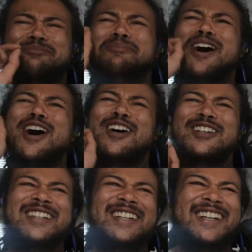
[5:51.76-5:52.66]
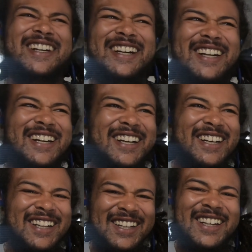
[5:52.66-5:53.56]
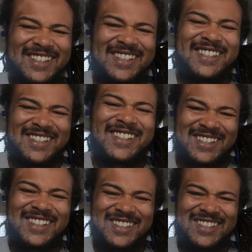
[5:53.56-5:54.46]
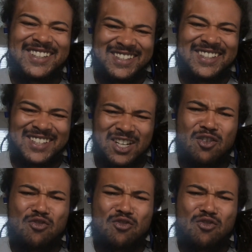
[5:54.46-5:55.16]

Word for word: rolling six-string in the telly V8 running through the fucking whole town. Bro. Yeah,